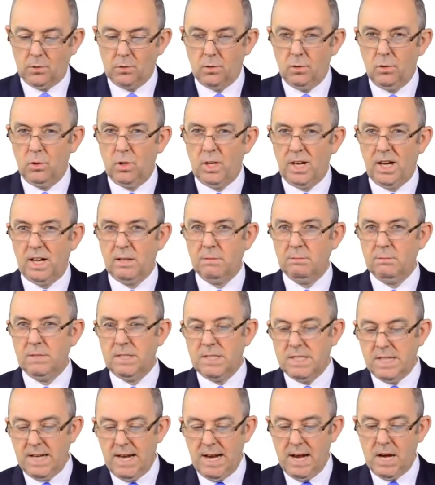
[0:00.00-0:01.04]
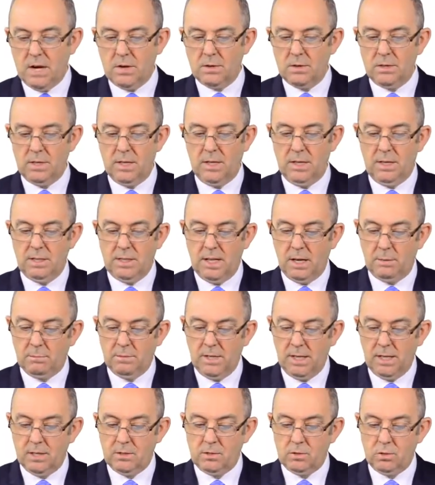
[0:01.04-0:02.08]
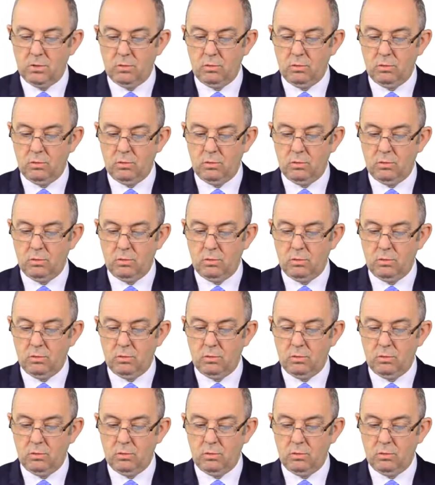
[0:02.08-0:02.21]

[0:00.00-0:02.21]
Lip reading: to come down to